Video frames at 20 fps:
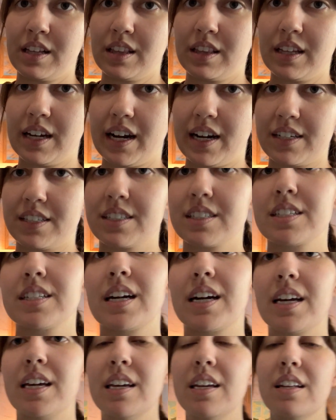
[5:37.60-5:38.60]
last
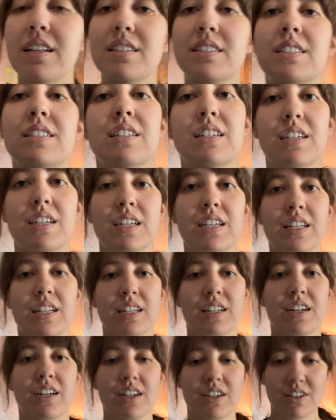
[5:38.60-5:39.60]
night and I
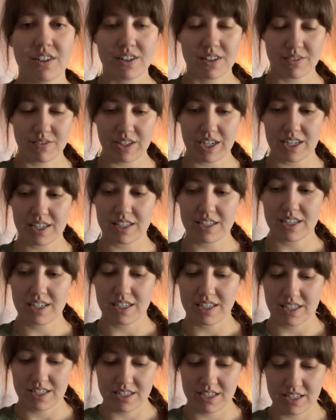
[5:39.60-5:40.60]
got all of that
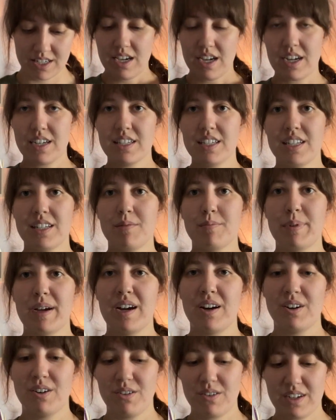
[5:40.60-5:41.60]
done. I did
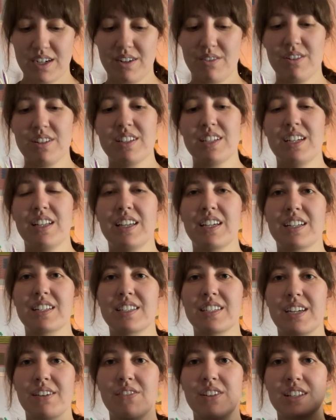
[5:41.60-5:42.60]
about, I would say like
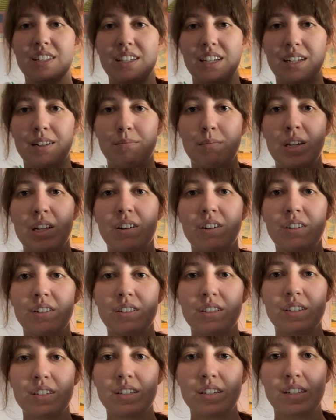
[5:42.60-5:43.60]
7
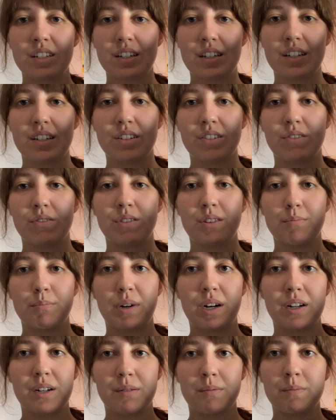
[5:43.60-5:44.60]
centimeters of the
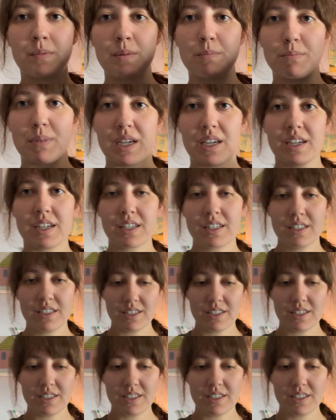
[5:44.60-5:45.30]
bottom band.